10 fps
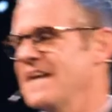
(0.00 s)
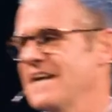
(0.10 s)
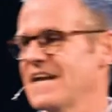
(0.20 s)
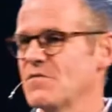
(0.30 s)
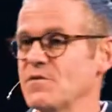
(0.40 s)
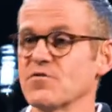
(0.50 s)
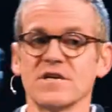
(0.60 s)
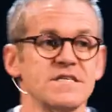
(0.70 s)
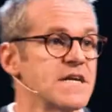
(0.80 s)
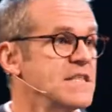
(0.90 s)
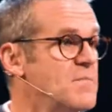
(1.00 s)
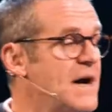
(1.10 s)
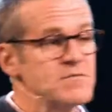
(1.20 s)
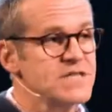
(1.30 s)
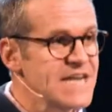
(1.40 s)
And we were going to study the
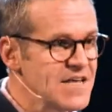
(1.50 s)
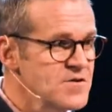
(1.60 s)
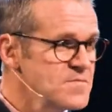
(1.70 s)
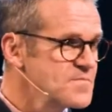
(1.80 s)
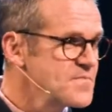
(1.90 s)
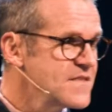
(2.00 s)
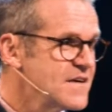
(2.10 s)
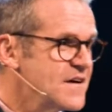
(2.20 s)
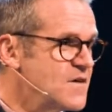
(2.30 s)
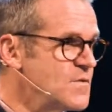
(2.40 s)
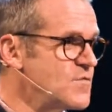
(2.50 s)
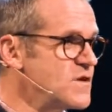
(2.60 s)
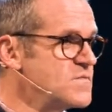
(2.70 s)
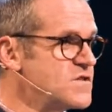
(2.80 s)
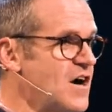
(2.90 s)
Bible together. We were
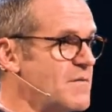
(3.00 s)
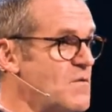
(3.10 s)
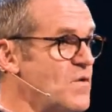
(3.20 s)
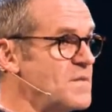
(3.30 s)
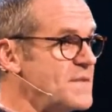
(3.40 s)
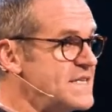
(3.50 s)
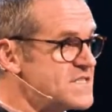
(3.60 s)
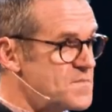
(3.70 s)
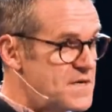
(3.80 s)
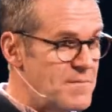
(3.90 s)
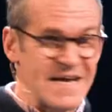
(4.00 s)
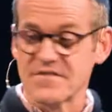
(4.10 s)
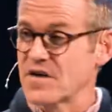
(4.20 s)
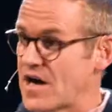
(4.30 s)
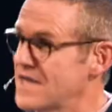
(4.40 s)
going to talk about what it means to be a man
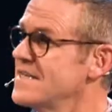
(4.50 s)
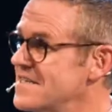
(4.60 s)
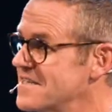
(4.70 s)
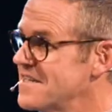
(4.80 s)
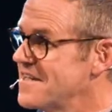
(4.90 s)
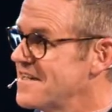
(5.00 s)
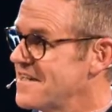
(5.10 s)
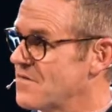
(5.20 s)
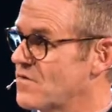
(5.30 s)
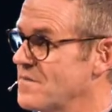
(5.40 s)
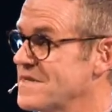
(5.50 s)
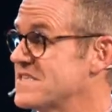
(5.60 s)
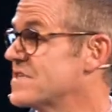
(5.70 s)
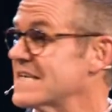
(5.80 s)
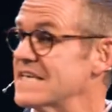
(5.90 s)
of God and what it
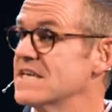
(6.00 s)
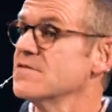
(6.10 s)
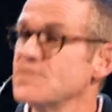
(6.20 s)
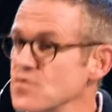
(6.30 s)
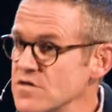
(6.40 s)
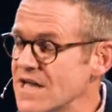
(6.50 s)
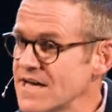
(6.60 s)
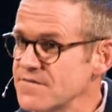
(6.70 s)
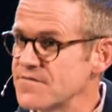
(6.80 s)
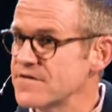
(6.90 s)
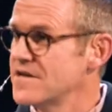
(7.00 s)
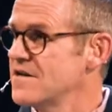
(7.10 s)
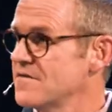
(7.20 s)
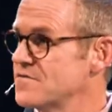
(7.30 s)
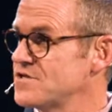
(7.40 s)
means to give your life
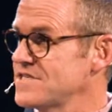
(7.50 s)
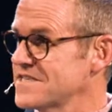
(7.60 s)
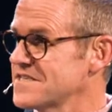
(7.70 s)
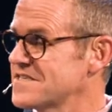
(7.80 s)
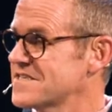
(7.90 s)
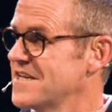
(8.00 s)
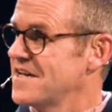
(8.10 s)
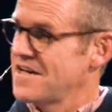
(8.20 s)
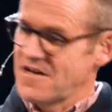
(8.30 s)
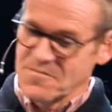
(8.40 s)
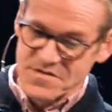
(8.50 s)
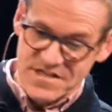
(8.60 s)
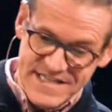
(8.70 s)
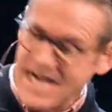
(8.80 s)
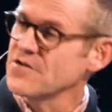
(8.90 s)
for Jesus, to
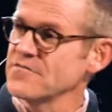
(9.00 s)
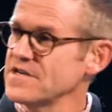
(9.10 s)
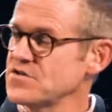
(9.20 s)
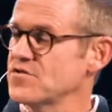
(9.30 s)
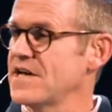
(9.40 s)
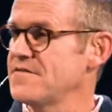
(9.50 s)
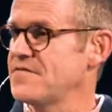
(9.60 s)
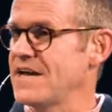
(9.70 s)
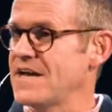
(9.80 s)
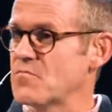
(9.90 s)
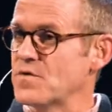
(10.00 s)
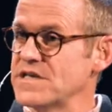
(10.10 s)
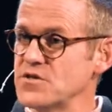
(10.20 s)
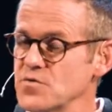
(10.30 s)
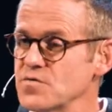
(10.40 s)
sacrifice your life. And we
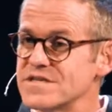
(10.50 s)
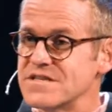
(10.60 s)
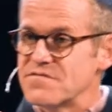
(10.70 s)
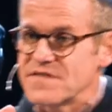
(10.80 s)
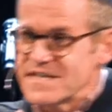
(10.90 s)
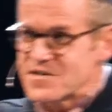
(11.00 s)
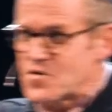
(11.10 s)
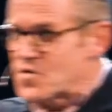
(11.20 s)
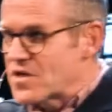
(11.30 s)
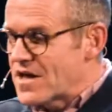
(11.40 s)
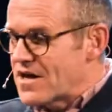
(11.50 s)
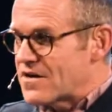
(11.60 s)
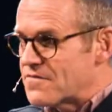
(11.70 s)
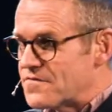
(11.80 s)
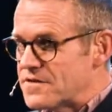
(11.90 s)
used the vehicle
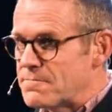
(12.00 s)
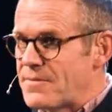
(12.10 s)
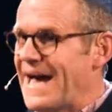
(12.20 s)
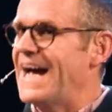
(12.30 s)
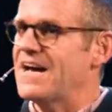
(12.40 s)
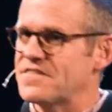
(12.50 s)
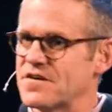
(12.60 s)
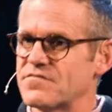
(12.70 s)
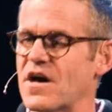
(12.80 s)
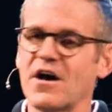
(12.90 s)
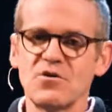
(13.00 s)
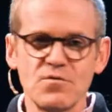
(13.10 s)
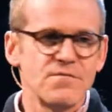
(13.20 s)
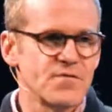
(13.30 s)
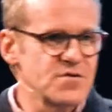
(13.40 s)
of the path of the
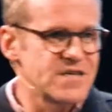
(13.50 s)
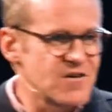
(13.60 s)
101st